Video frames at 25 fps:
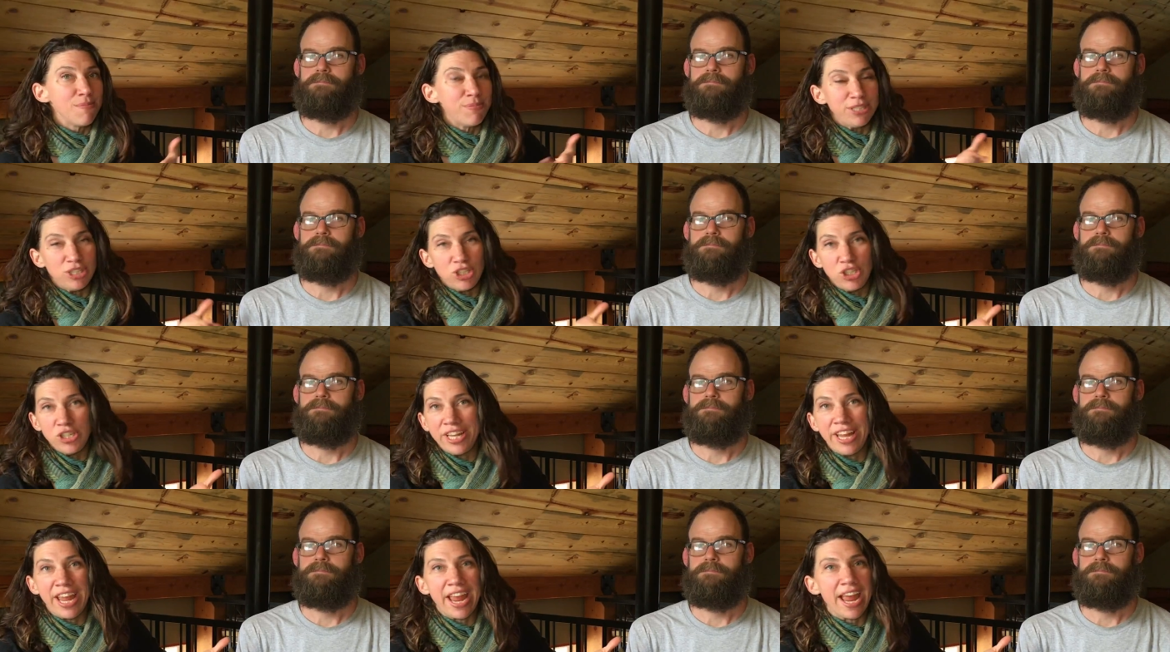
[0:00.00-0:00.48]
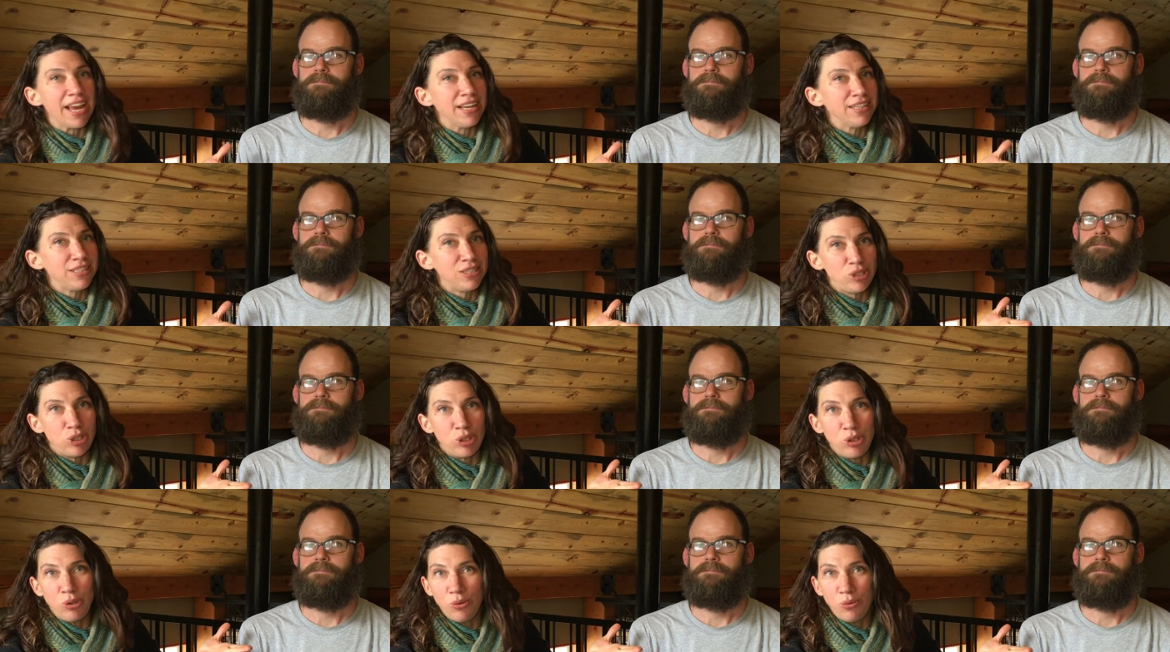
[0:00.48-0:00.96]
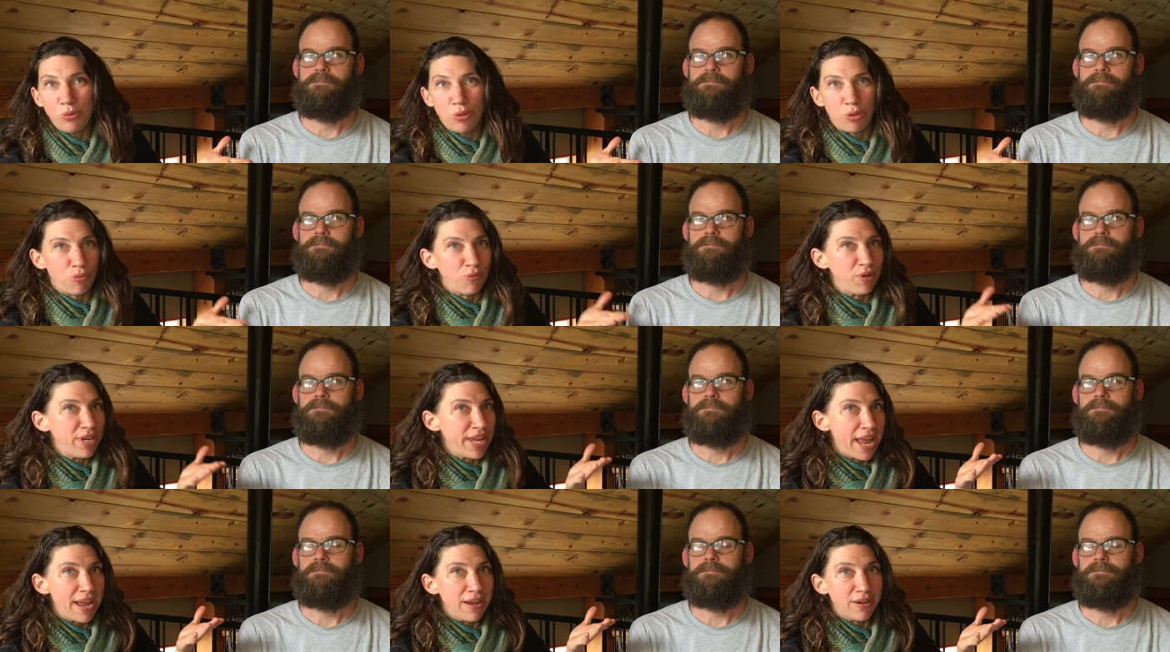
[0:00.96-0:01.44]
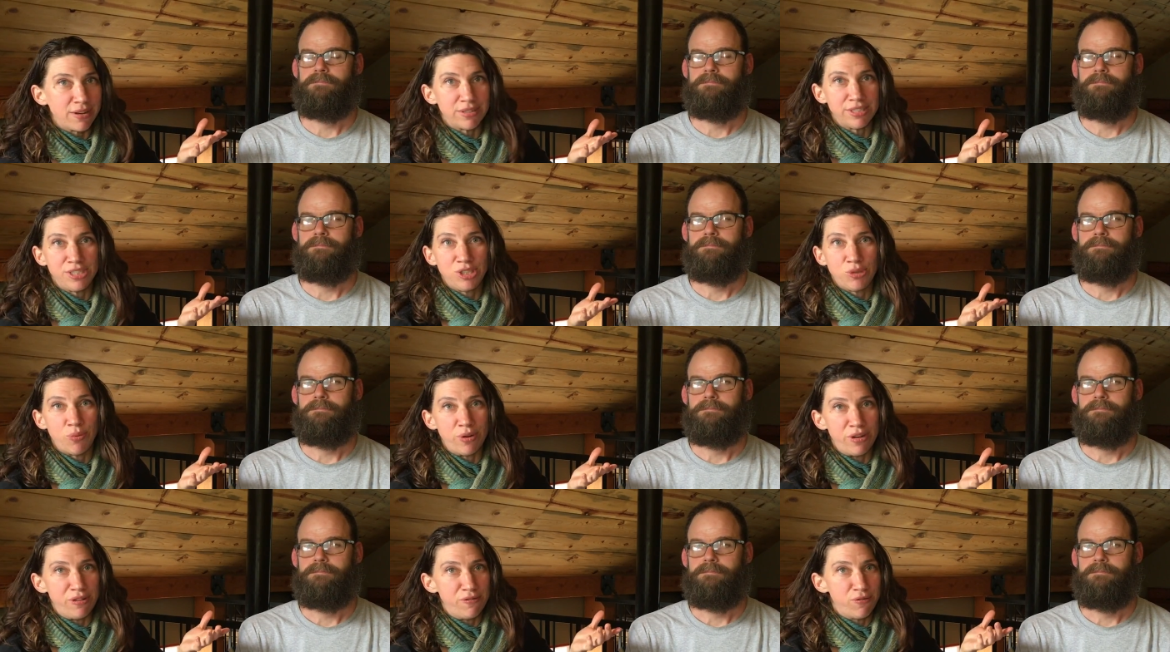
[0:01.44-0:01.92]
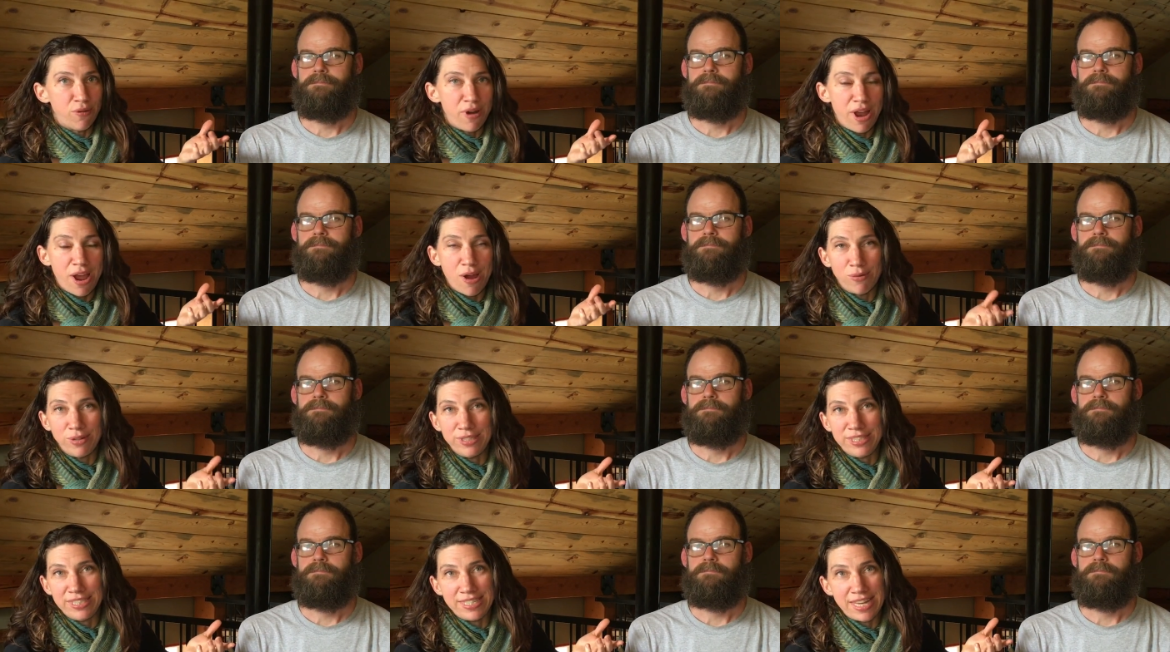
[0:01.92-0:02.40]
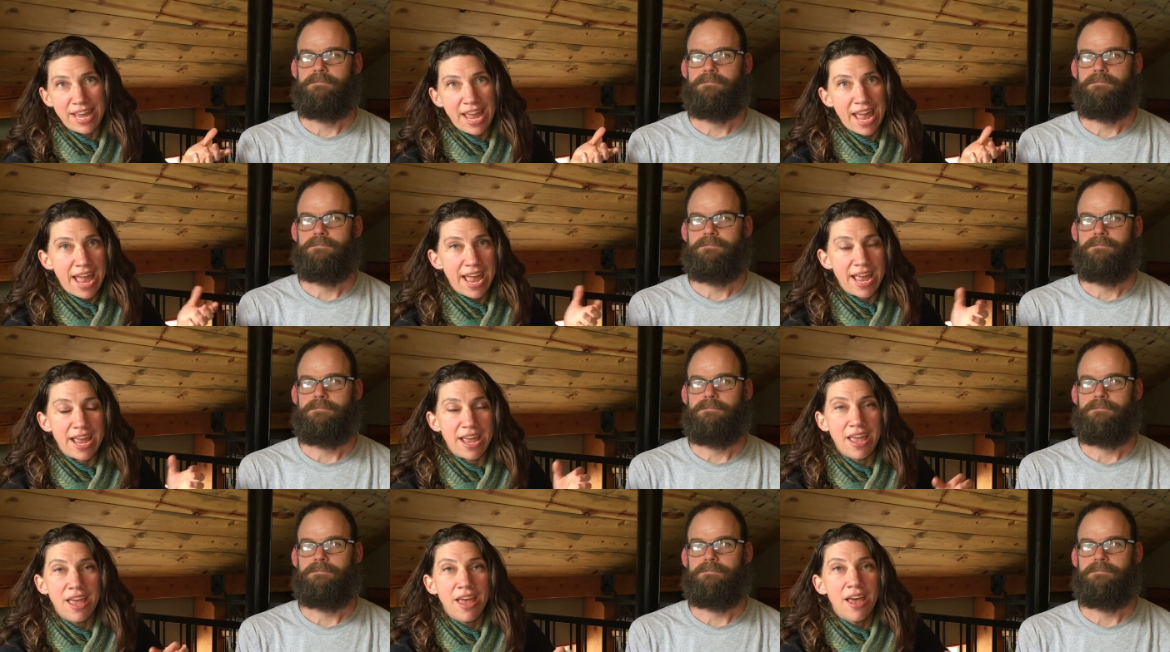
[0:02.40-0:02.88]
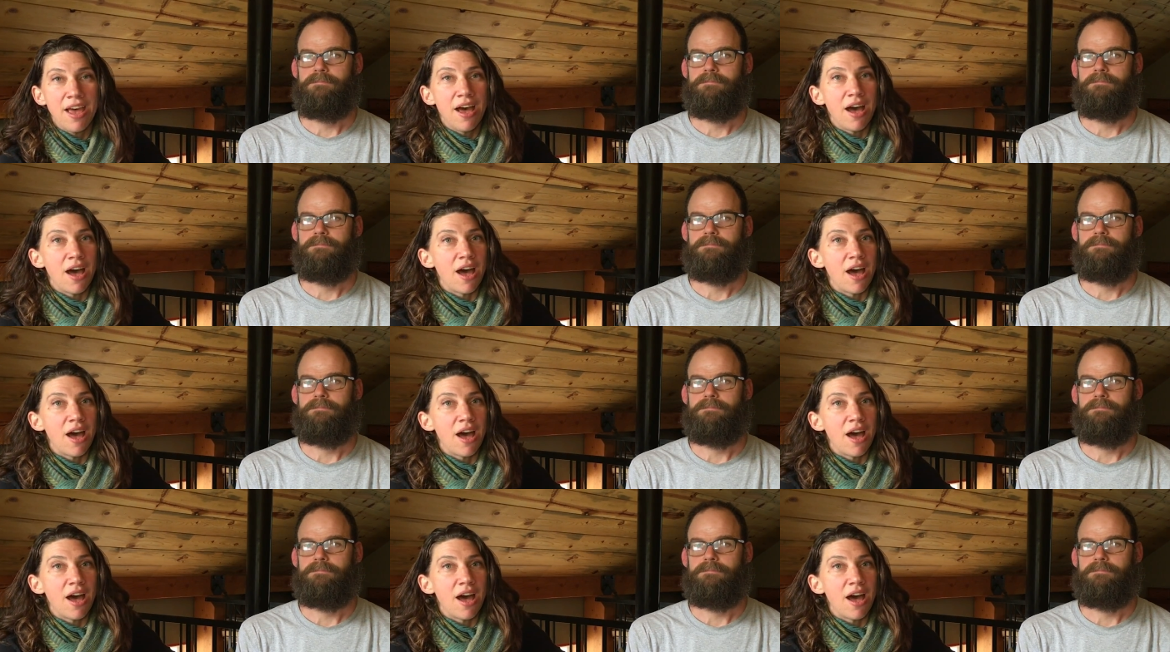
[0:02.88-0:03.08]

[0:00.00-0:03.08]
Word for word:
Speaker 1: But she can't do three acres 24 hours a day,